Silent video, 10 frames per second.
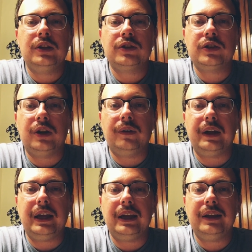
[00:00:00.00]
So
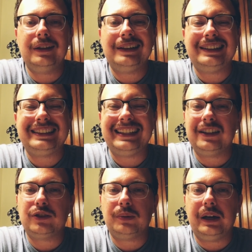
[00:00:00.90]

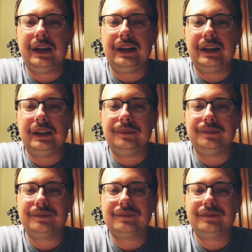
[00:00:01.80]
that's why
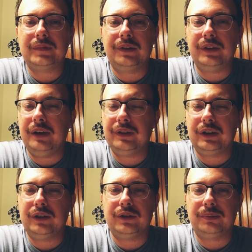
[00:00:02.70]
if you ever
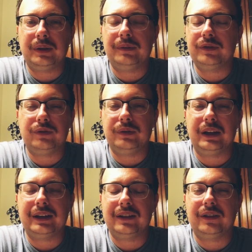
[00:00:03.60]
go to Plymouth, do
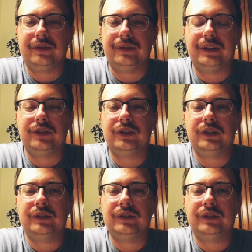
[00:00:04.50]
not get their fish.